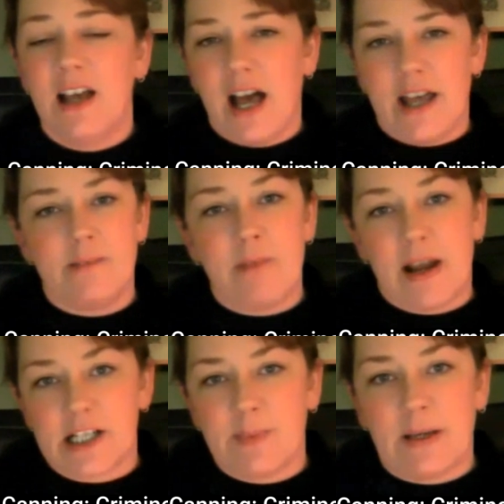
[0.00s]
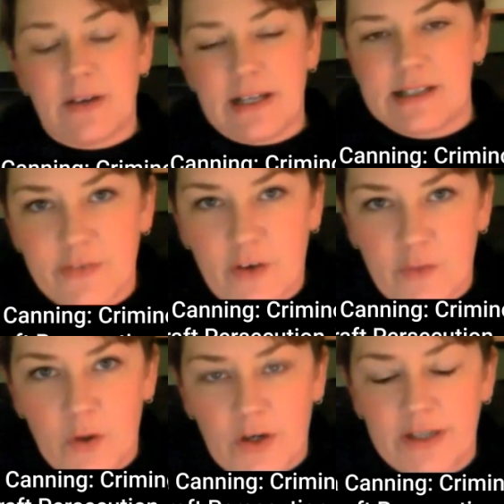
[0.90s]
And in my experience of
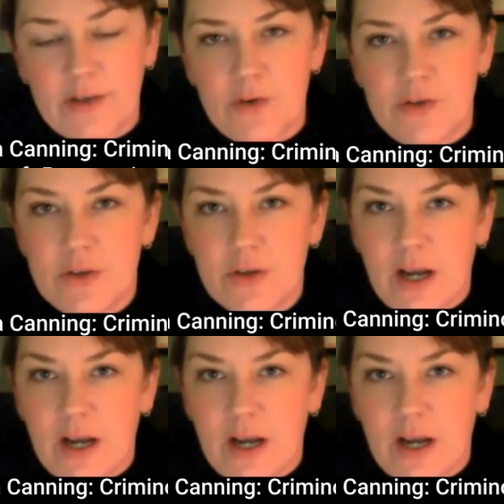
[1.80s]
working on,